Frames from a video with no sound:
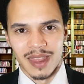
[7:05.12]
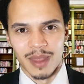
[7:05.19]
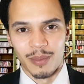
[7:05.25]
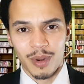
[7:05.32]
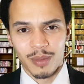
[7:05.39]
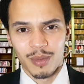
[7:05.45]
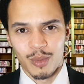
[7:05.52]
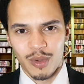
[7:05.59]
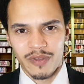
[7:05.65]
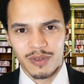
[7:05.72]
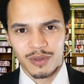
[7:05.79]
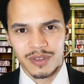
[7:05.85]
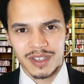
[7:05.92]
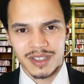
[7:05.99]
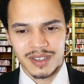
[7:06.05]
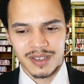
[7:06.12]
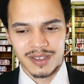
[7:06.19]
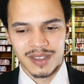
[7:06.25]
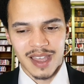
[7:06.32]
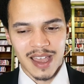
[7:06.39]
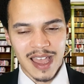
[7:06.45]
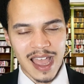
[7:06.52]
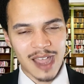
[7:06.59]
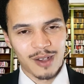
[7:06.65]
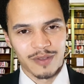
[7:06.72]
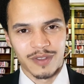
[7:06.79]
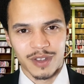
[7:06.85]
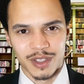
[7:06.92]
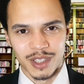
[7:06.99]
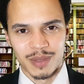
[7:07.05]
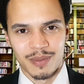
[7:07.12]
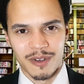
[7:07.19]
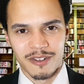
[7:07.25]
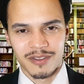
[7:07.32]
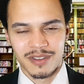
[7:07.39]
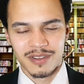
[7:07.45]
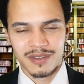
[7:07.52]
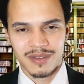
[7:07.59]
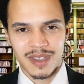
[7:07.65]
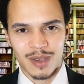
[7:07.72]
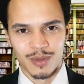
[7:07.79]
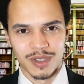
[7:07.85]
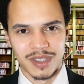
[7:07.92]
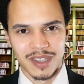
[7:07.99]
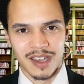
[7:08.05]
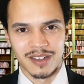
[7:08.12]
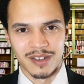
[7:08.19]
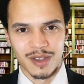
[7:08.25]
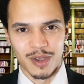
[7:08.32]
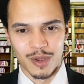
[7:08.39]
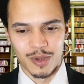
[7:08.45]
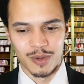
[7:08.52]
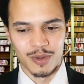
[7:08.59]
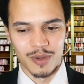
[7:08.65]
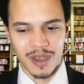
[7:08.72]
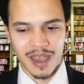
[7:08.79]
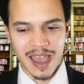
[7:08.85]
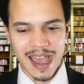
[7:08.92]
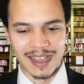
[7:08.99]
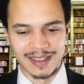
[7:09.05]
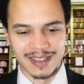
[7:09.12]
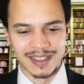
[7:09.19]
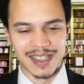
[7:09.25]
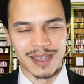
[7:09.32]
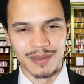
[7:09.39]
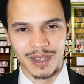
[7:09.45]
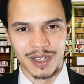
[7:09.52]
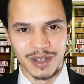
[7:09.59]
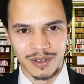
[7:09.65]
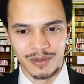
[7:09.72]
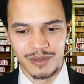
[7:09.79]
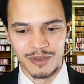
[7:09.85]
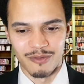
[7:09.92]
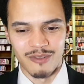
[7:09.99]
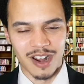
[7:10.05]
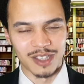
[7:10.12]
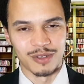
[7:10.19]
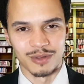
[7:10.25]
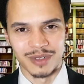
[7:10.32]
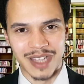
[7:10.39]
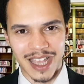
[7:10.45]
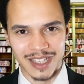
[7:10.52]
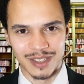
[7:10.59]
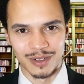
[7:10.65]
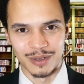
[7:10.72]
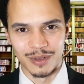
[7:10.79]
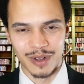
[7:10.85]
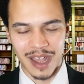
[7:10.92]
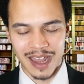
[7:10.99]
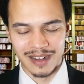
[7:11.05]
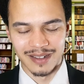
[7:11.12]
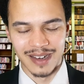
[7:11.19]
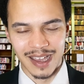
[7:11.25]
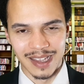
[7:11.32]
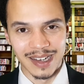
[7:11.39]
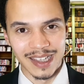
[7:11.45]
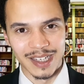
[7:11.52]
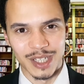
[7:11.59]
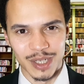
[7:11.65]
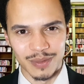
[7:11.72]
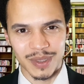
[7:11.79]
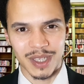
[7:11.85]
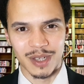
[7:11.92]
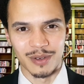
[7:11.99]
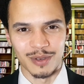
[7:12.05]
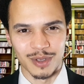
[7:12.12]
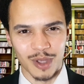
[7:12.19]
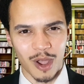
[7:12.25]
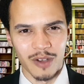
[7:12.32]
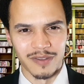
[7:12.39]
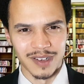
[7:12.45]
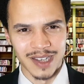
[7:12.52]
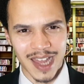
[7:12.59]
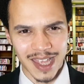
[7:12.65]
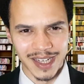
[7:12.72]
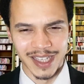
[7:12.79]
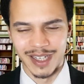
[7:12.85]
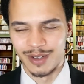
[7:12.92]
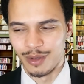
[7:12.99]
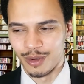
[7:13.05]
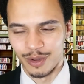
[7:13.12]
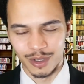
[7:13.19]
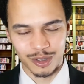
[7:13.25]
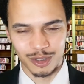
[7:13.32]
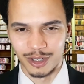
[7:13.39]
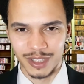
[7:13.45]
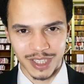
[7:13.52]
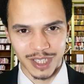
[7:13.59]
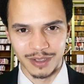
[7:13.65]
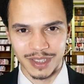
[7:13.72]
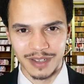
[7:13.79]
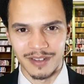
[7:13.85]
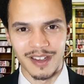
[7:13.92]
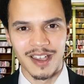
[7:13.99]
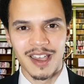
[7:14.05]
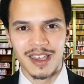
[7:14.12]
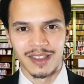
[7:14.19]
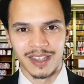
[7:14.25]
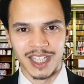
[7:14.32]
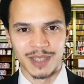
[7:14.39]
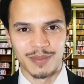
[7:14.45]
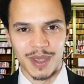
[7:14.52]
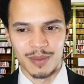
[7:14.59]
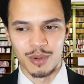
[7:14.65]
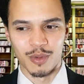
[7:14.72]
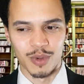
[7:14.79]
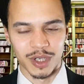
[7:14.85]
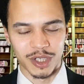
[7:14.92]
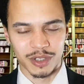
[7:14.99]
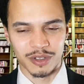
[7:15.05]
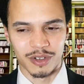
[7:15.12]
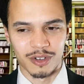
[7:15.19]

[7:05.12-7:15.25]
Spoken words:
The problem with all this is that out of the conspirators, there was none who had the same kind of razzle-dazzle and leadership skills of a Lenin or Trotsky, etc. These people were just